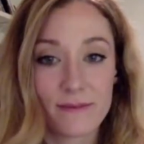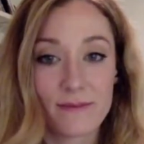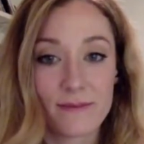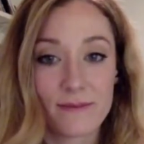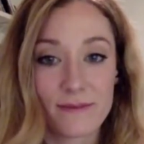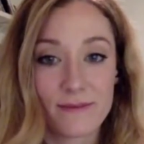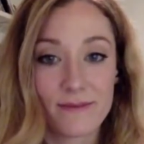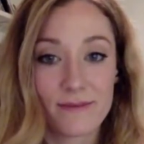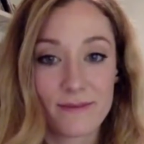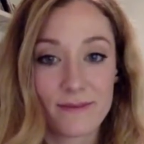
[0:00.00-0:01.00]

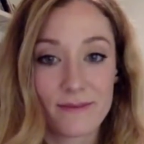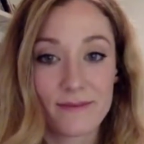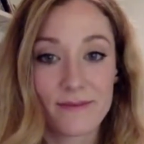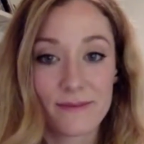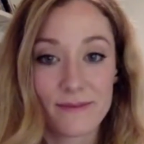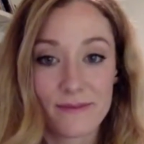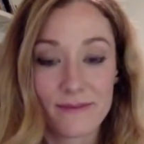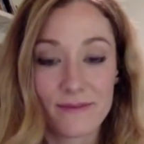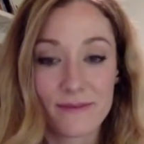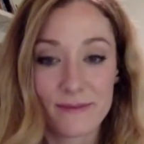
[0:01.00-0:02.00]

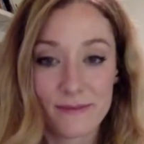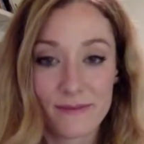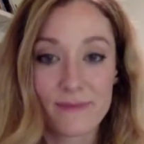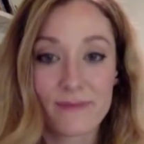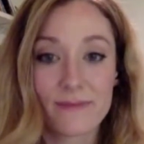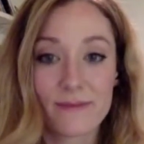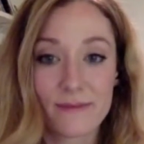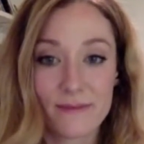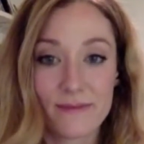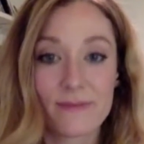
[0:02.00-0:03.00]

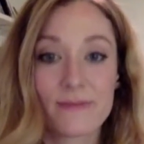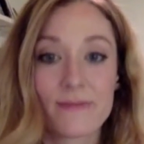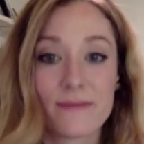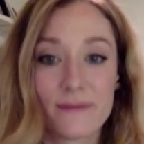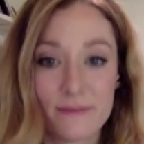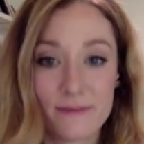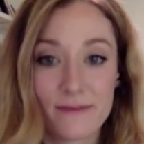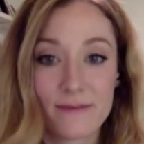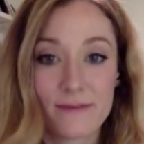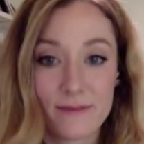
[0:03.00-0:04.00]

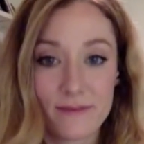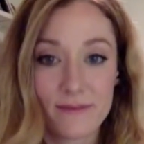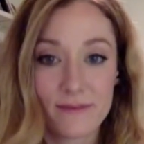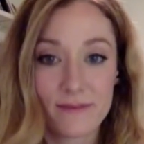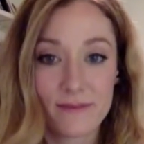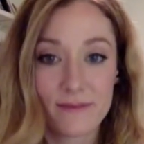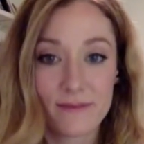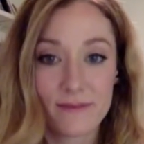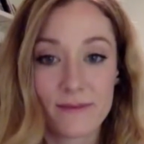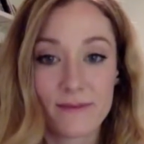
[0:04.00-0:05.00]

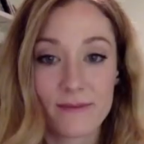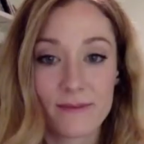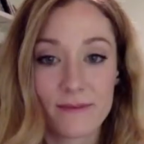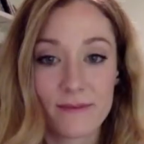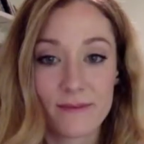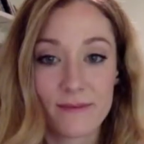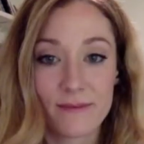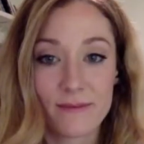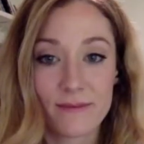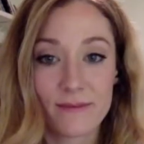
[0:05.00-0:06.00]

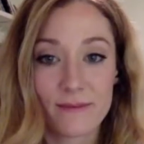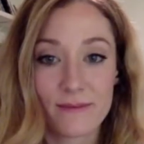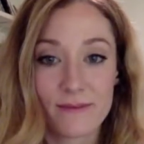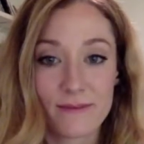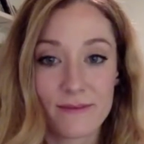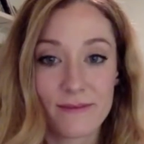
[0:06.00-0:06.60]
(not speaking)